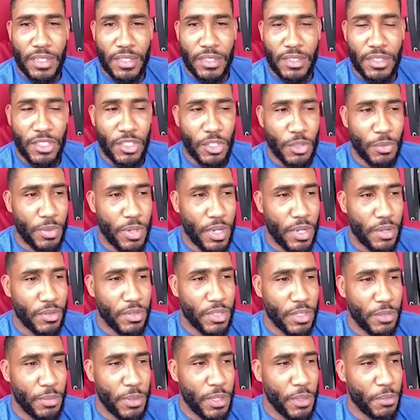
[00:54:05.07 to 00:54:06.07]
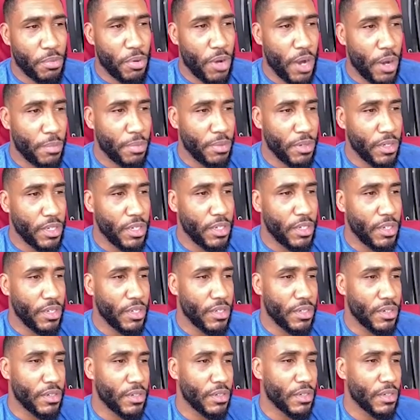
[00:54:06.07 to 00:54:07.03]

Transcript: and still be able to speak properly and,